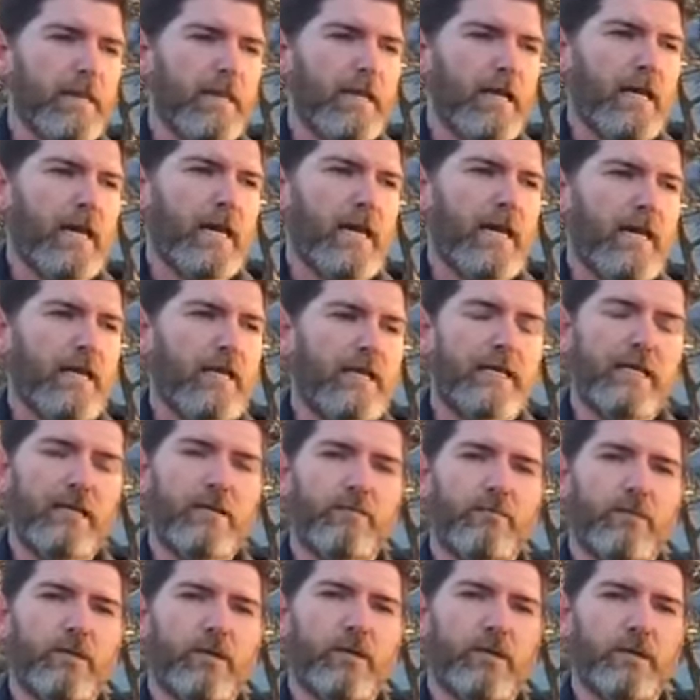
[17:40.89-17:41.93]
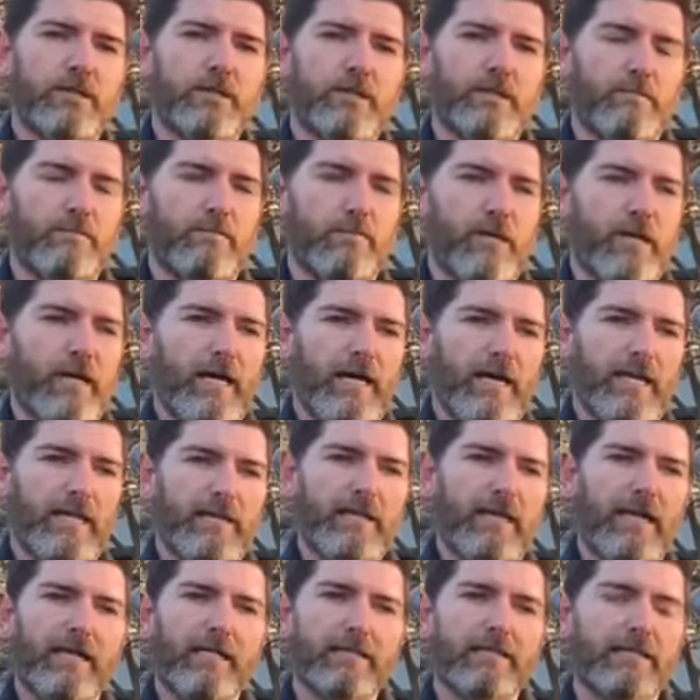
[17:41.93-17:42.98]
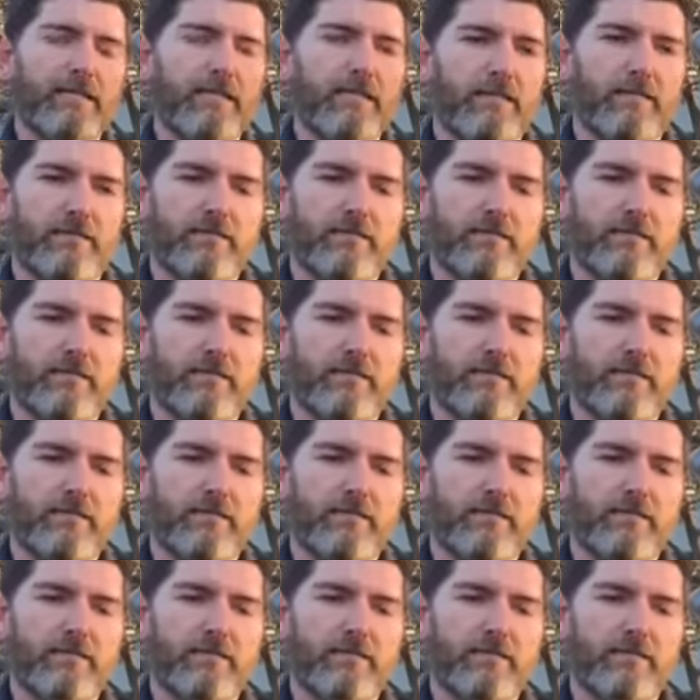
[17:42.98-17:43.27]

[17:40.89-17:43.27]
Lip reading: and it would supply thousands